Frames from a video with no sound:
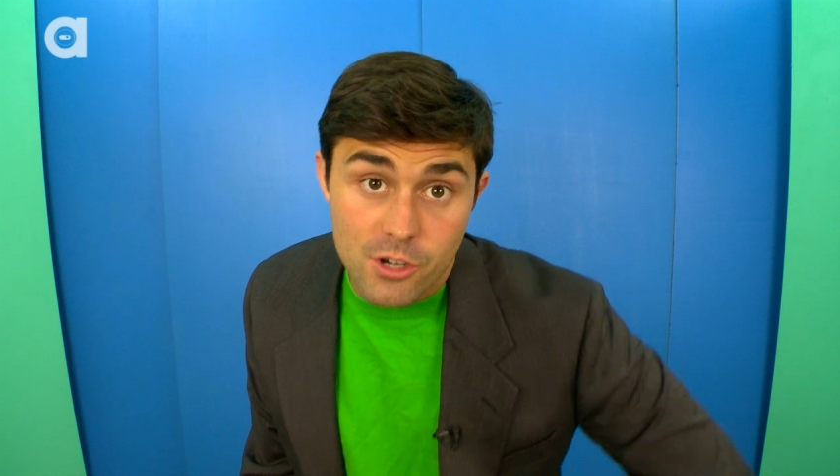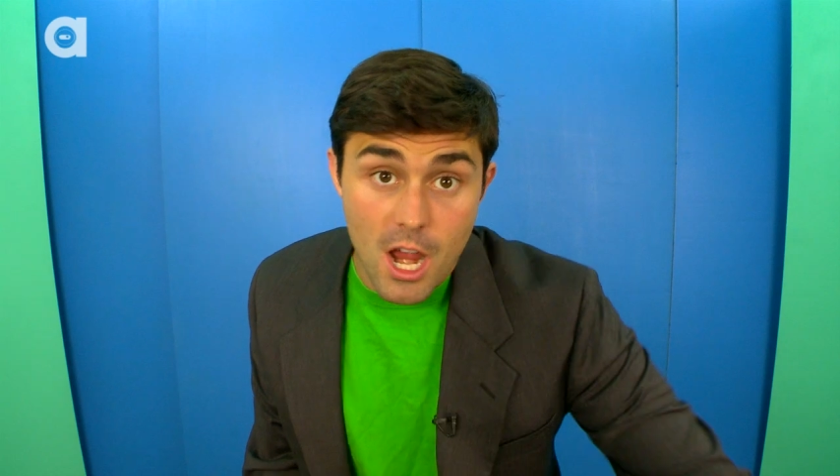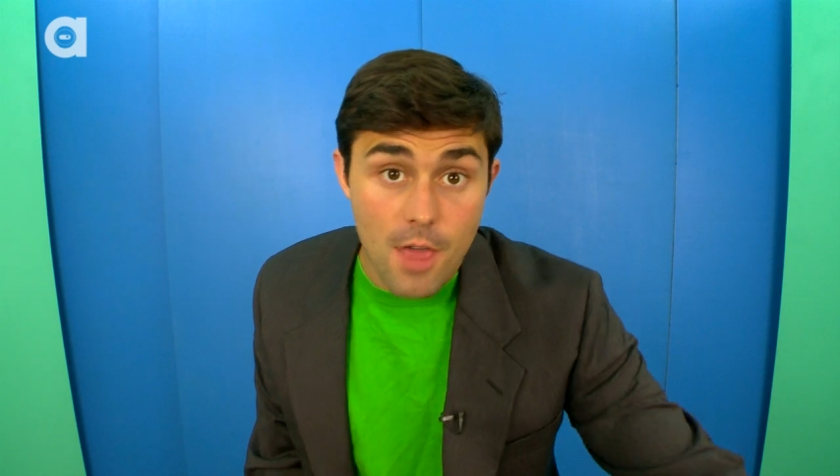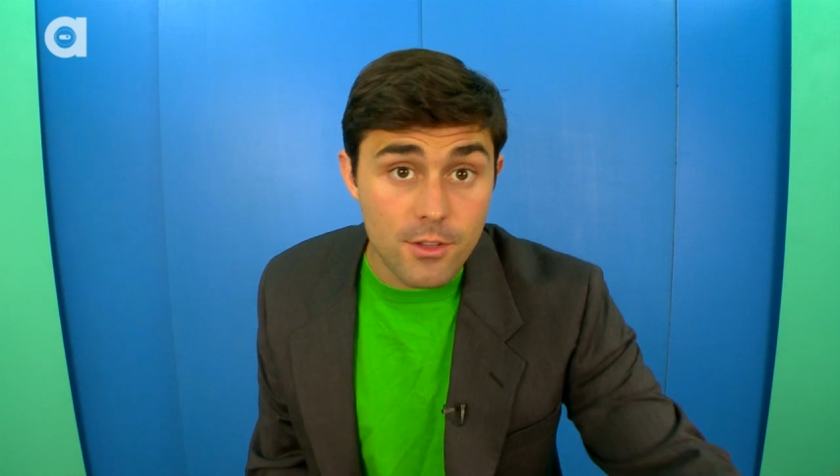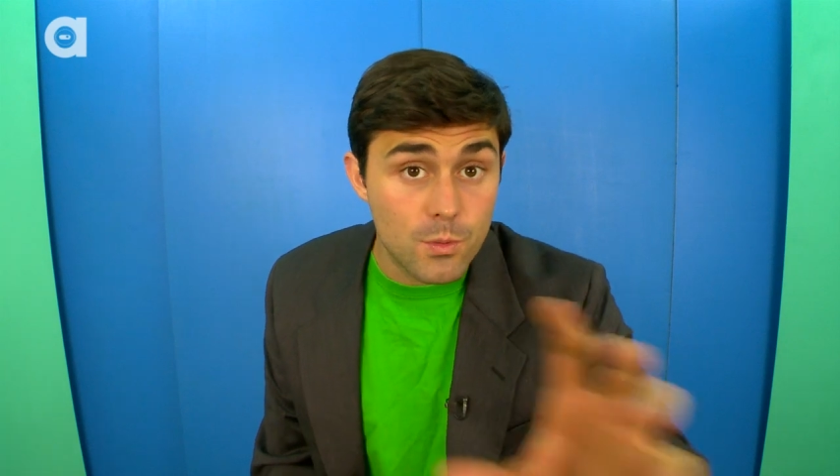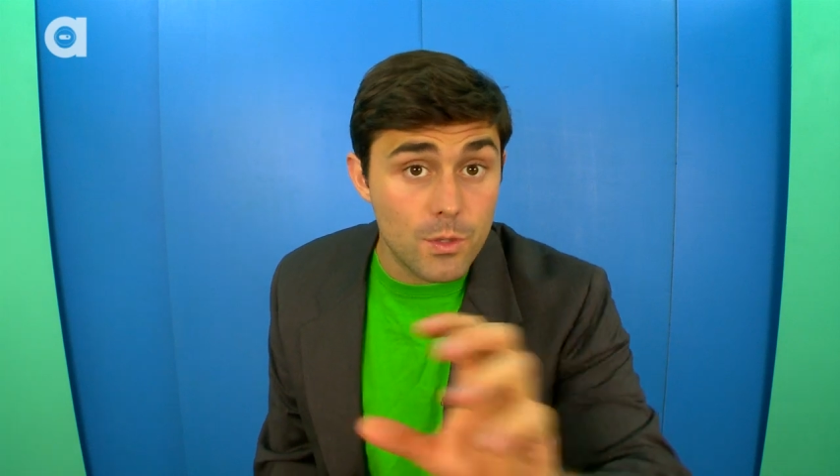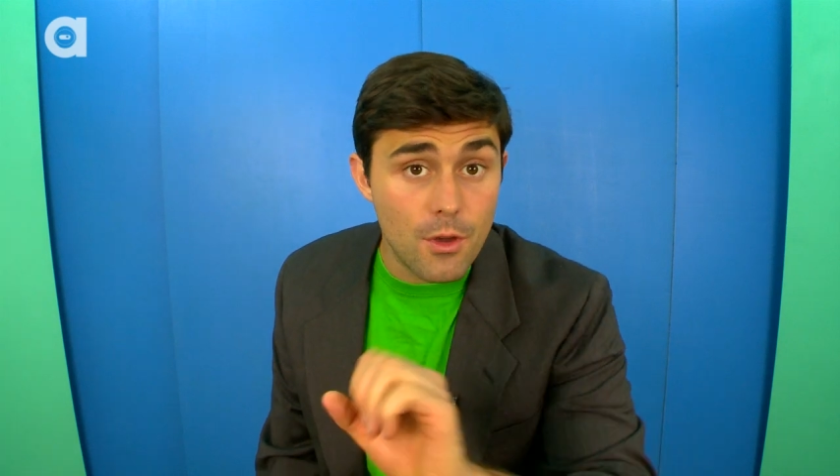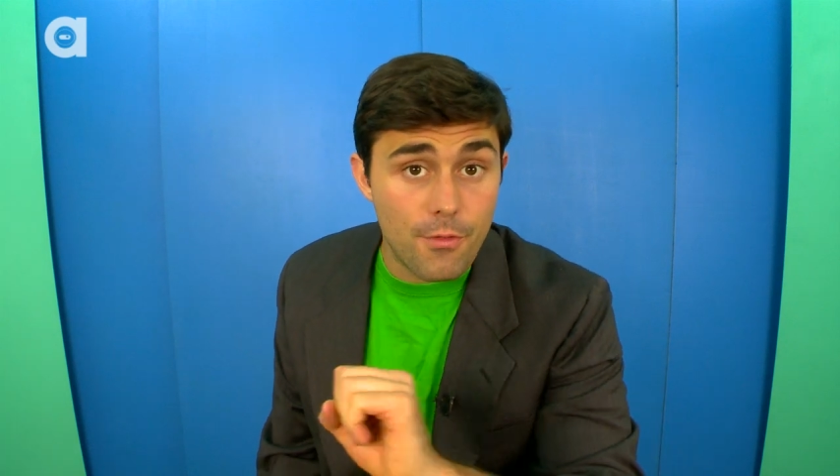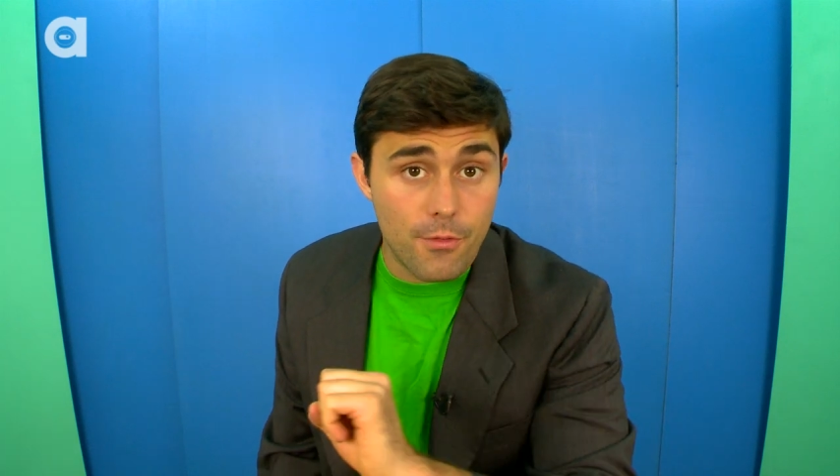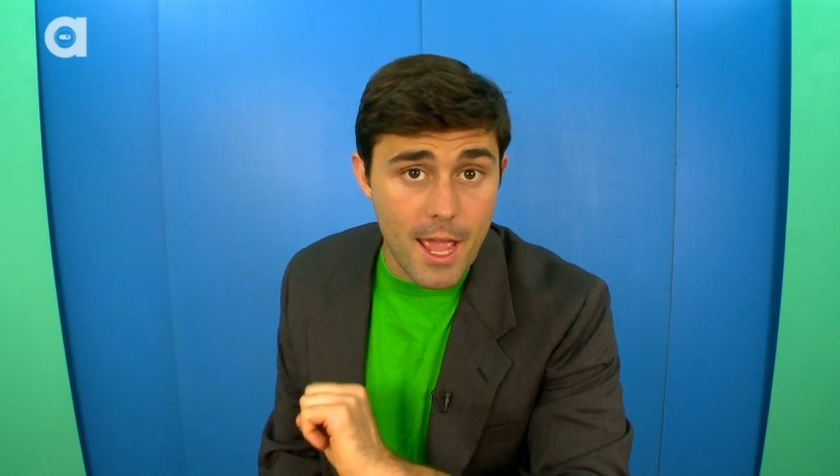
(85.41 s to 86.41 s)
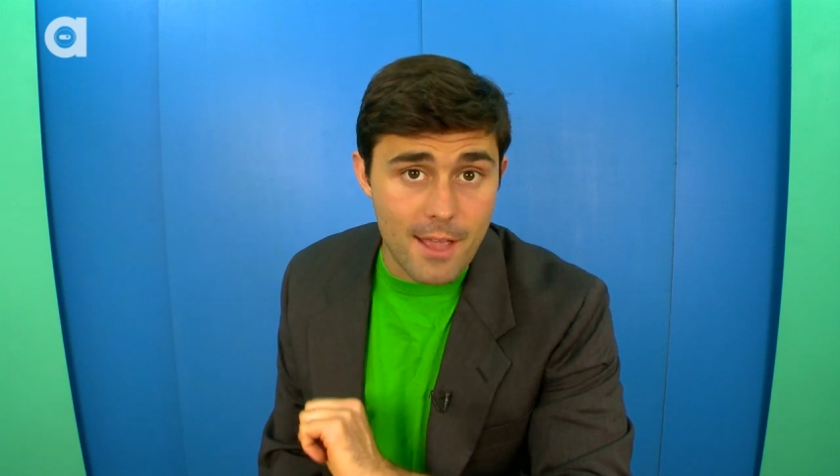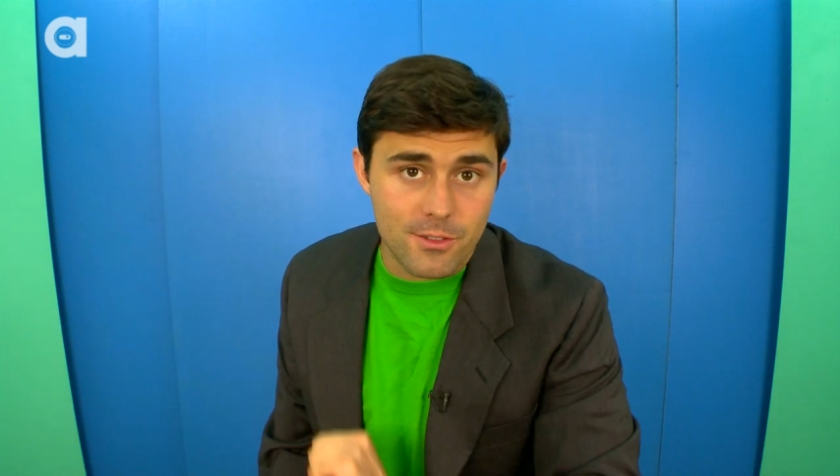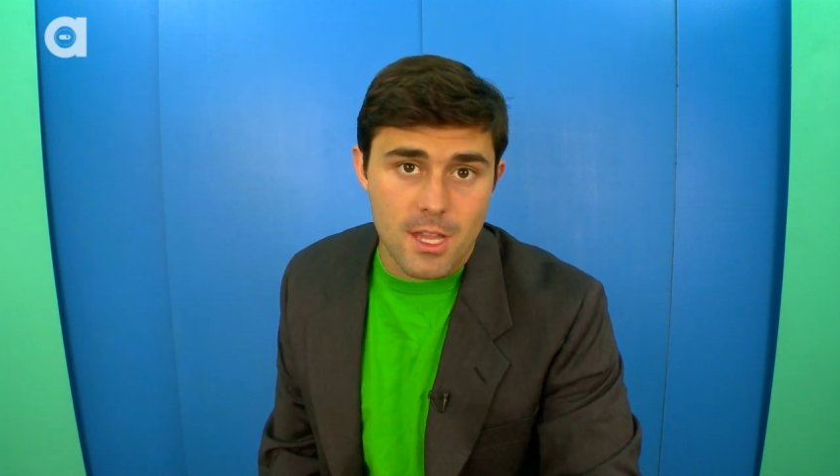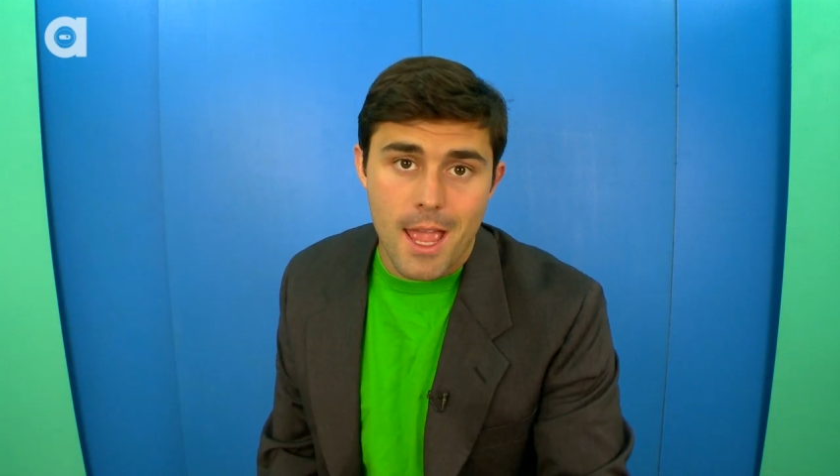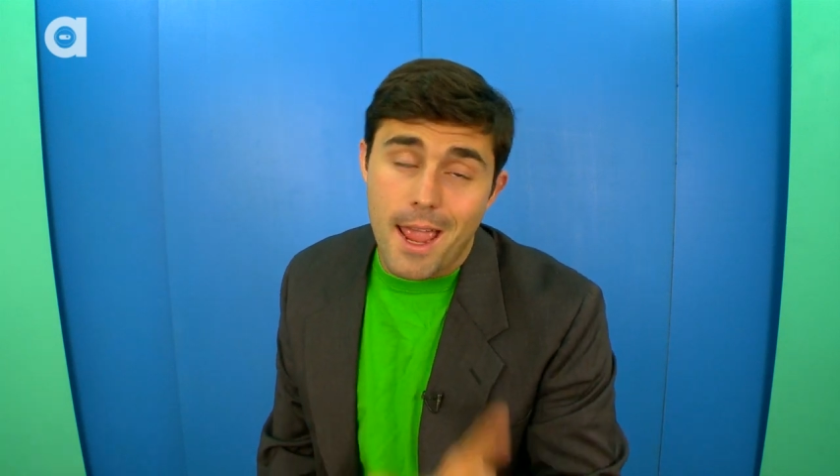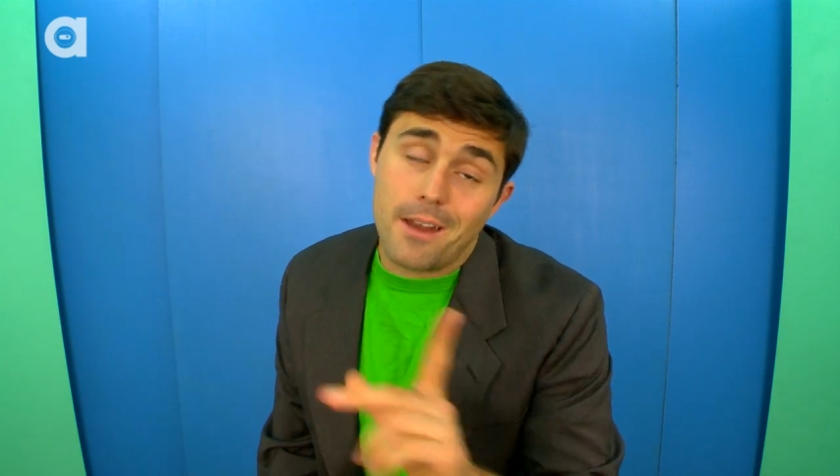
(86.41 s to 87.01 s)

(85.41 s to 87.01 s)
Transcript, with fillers: share this with your friends,